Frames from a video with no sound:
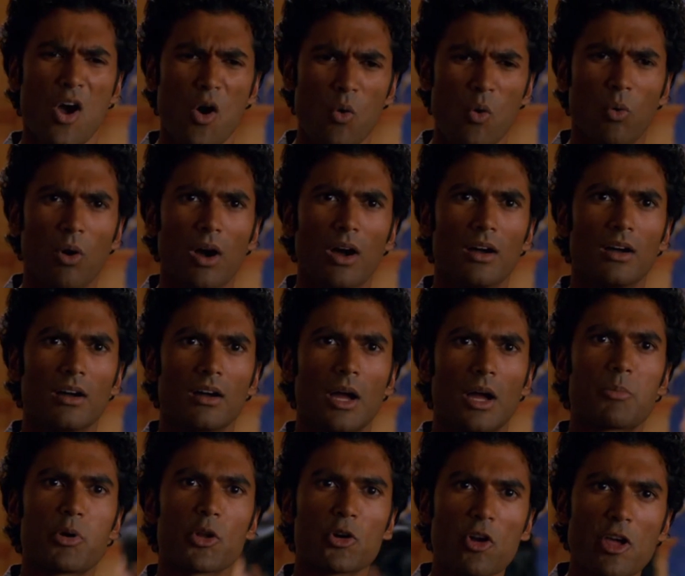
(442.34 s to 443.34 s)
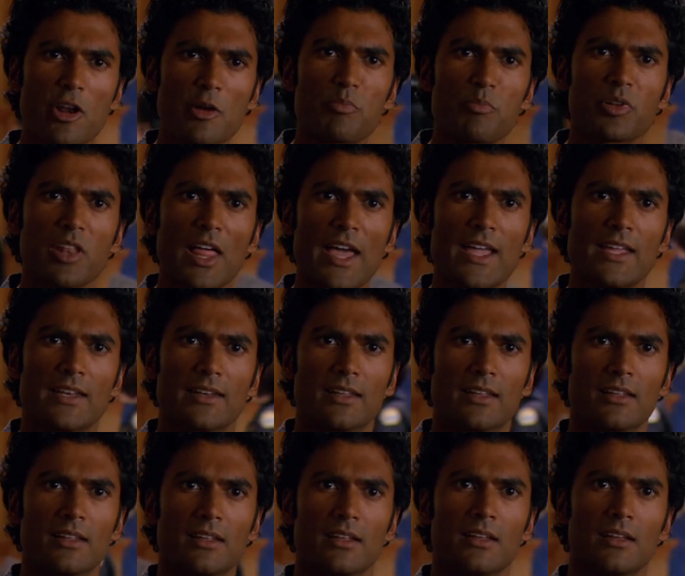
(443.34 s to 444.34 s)
No! I put her on a
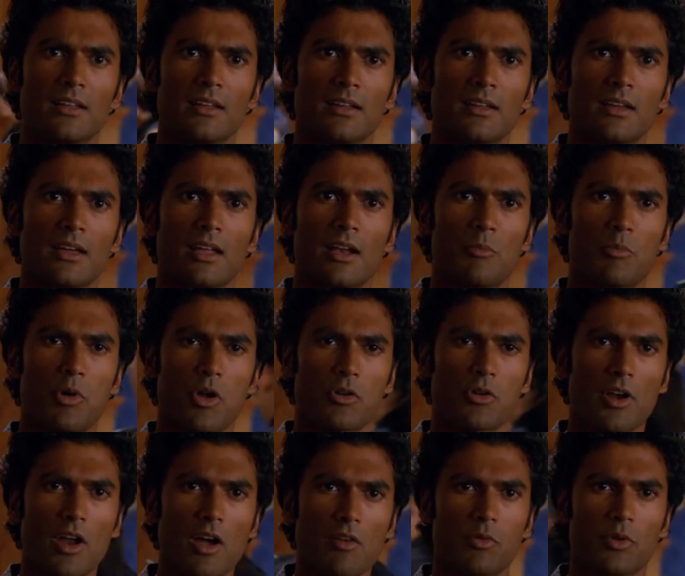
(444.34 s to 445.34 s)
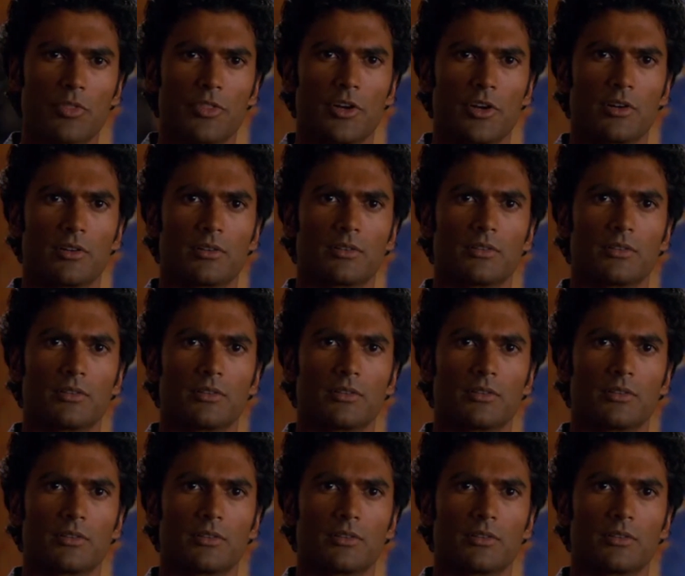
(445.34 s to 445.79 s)
plane and broke it off with